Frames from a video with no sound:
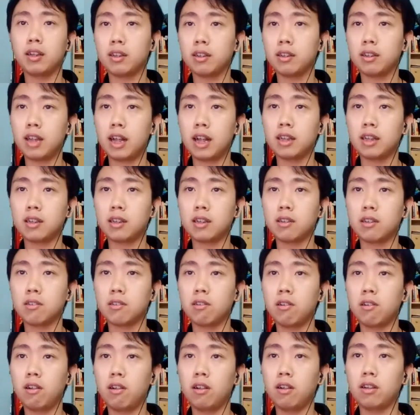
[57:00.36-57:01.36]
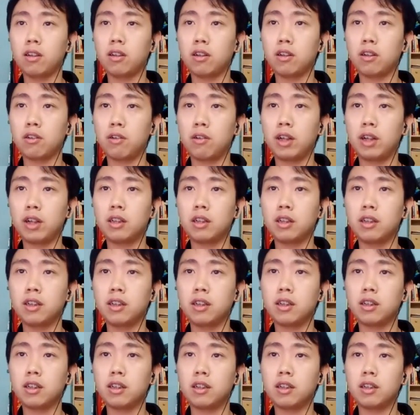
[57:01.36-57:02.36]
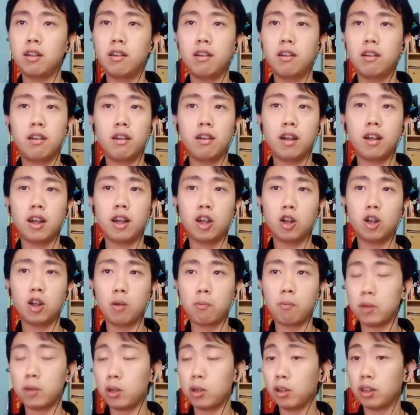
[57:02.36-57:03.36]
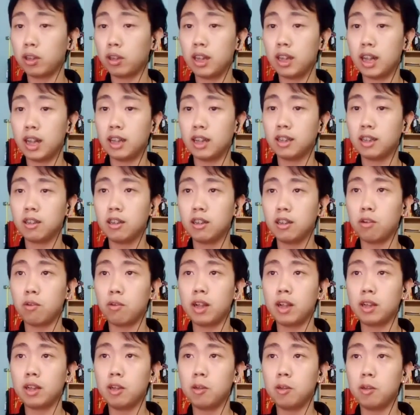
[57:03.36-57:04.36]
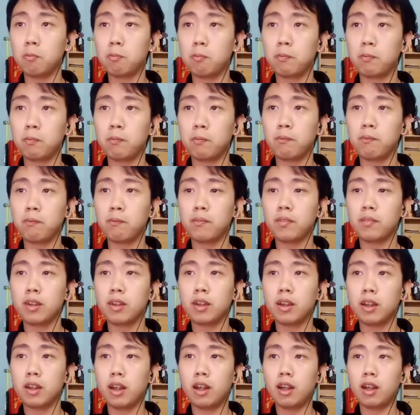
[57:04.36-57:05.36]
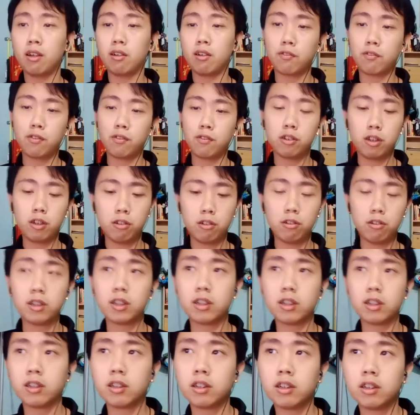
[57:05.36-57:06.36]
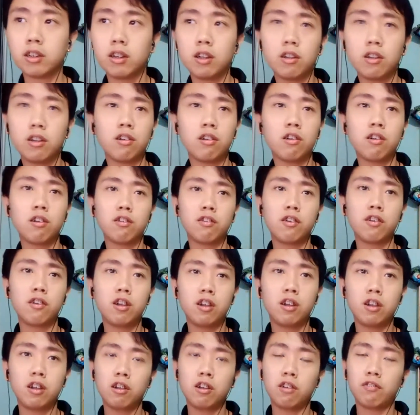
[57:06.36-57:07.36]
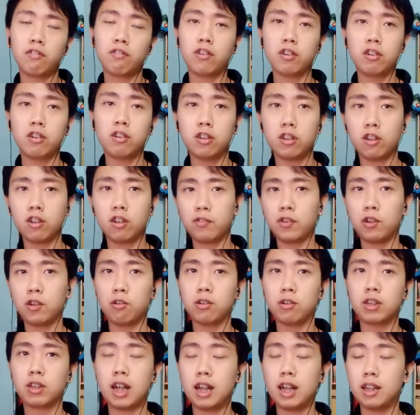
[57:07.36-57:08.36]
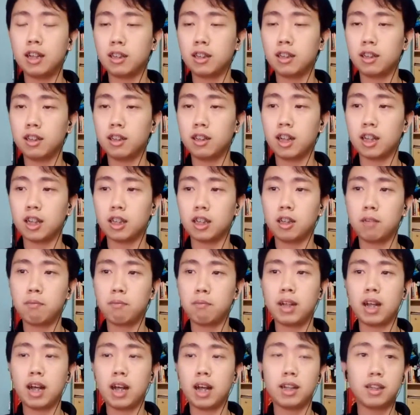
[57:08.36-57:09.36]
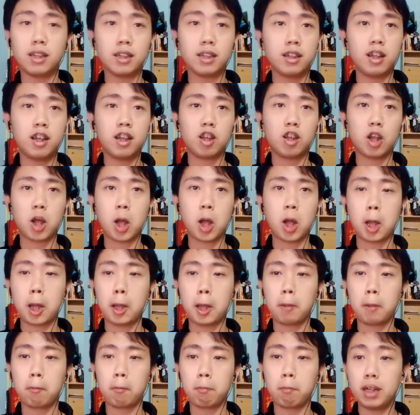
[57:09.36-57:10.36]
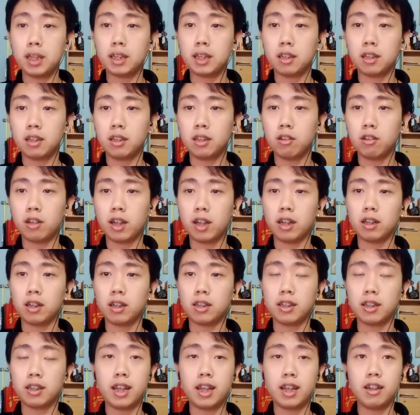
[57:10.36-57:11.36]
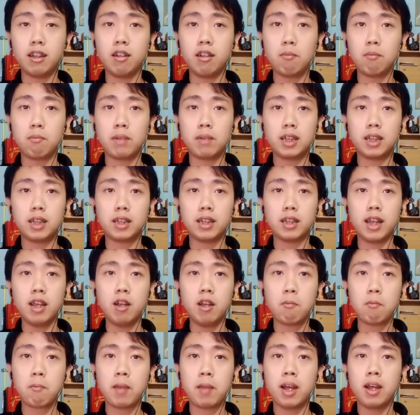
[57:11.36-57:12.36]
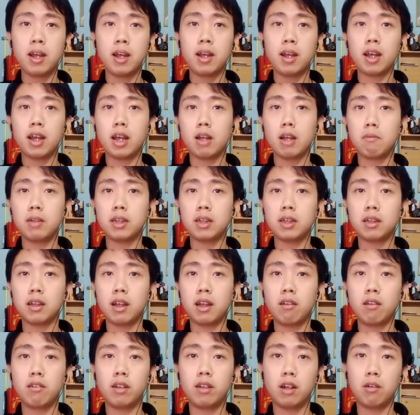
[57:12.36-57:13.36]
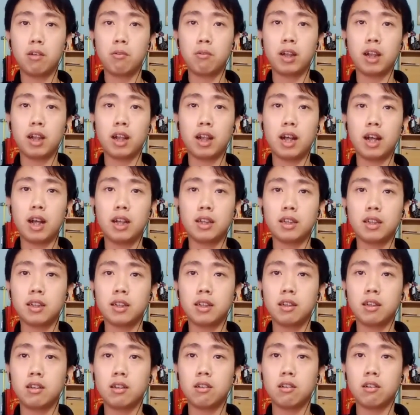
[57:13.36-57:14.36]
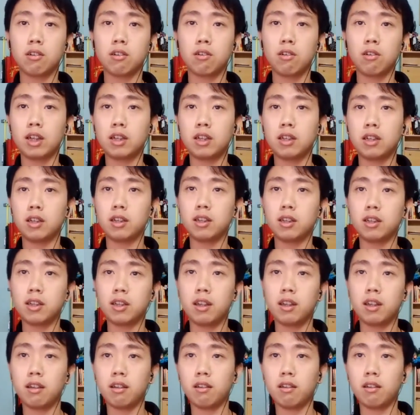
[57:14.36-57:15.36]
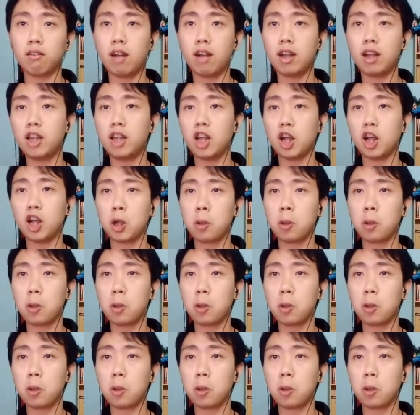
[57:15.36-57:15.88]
thanks to all the questions, and I hope you got the answer you wanted. And for those of you whose answer hasn't been answered yet, and please, you can stay here, please stay, and Mr. Ariel will answer your questions in writing.